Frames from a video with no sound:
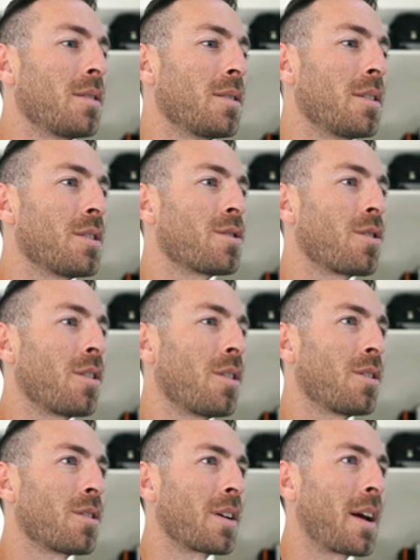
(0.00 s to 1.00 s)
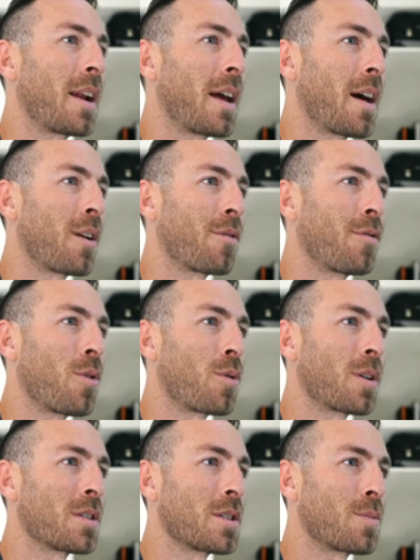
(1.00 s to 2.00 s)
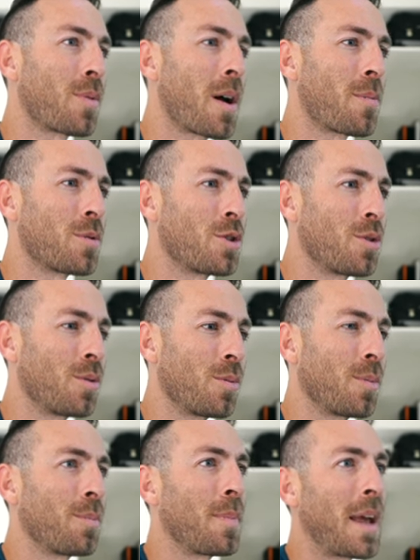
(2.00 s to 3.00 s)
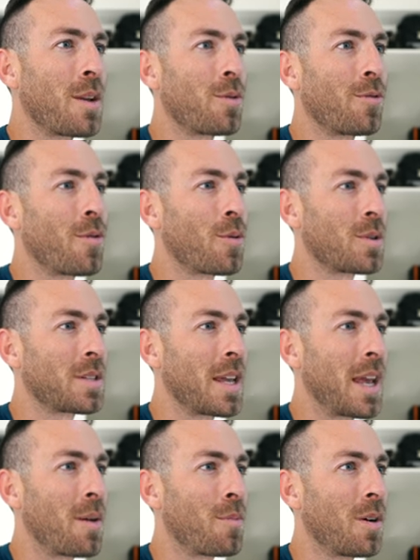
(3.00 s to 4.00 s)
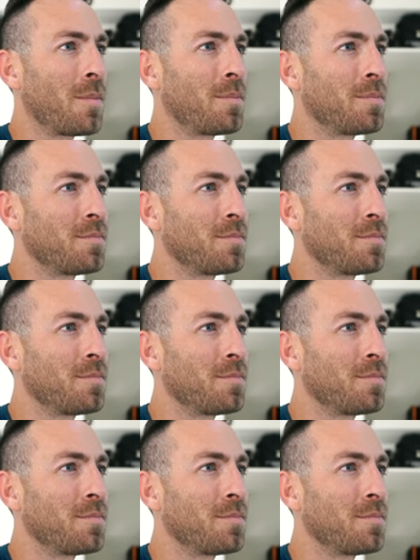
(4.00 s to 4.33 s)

These are all look kind of out of focus. This problem with shooting manual focus camera.